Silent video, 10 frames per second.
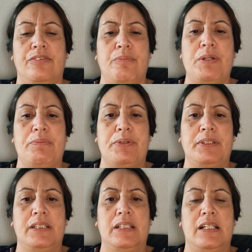me
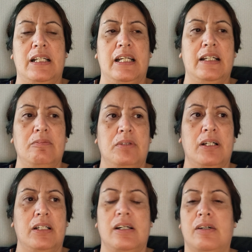personally, I'm
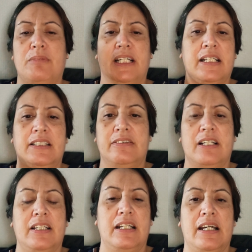like, oh, my kids are
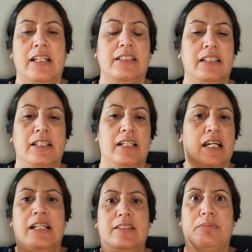at the gate.
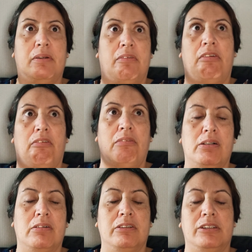Husband, oh my
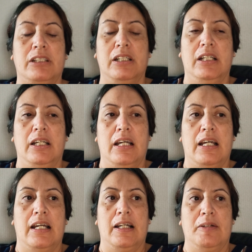gosh.
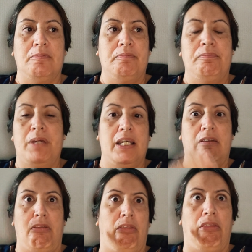
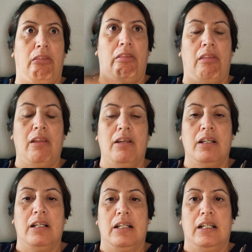Me,
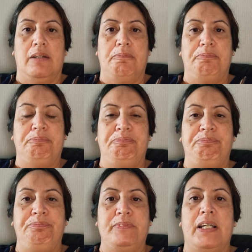
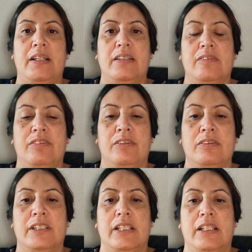and I've
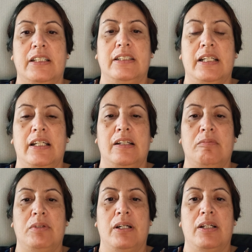looked at it and
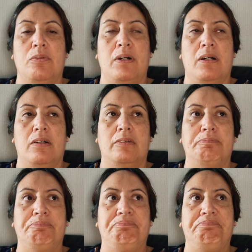I'm like, well,
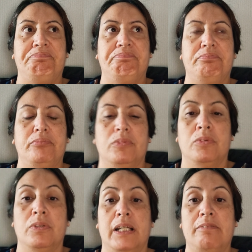
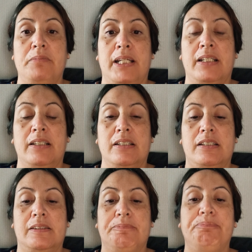all that
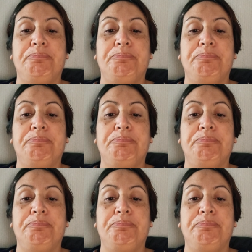matters